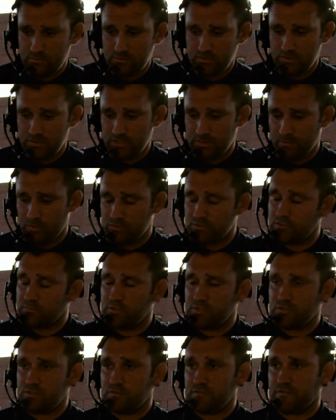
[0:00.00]
SEMO's going to
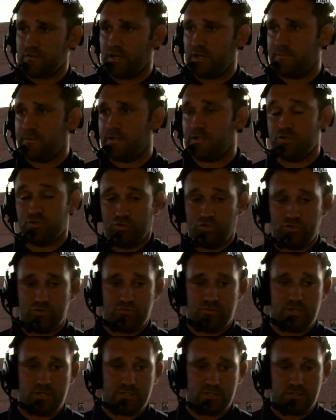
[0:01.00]
be a tough game, and then
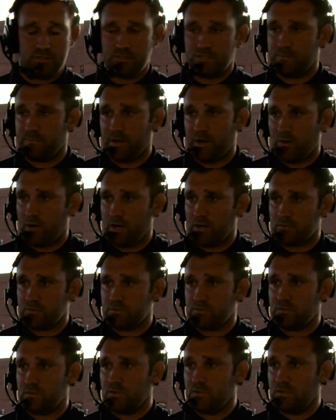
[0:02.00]
Georgia and SEC powerhouse.